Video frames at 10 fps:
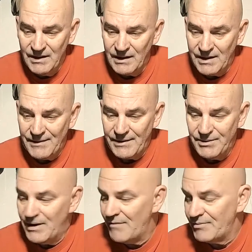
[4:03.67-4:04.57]
because I
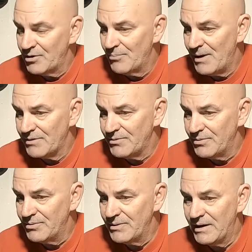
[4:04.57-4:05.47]
do have to go back
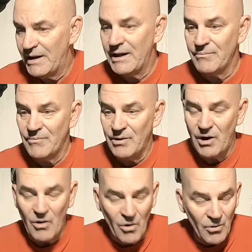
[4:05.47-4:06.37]
through, and
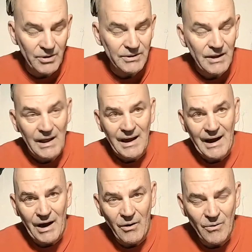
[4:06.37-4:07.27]

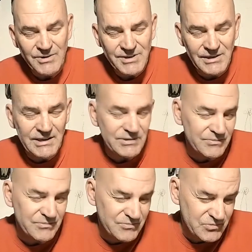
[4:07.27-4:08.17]
I always at least
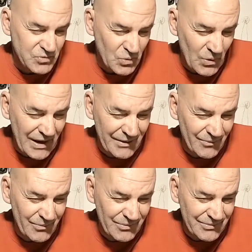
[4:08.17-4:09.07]

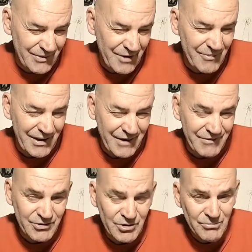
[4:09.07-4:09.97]

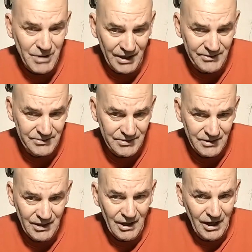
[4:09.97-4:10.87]
every 2 months
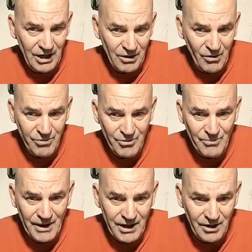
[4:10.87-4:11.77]
I'll go through
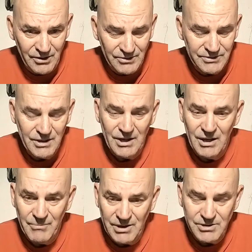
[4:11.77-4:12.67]
my arrows
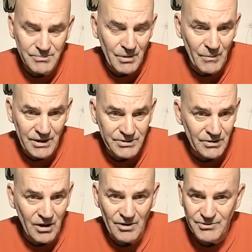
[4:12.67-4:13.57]
and make sure my weights
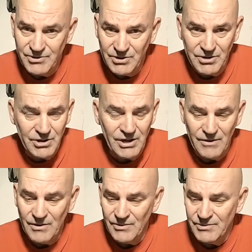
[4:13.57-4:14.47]
are all still good
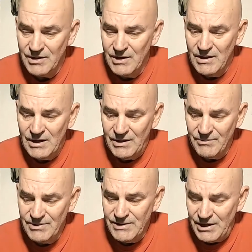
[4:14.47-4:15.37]
on those. The
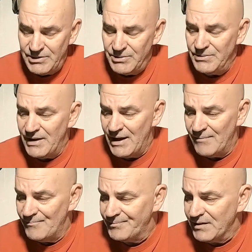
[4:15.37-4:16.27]
reason I do that
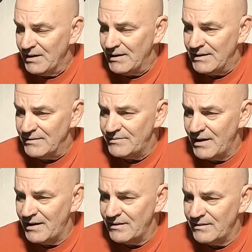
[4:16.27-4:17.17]
is that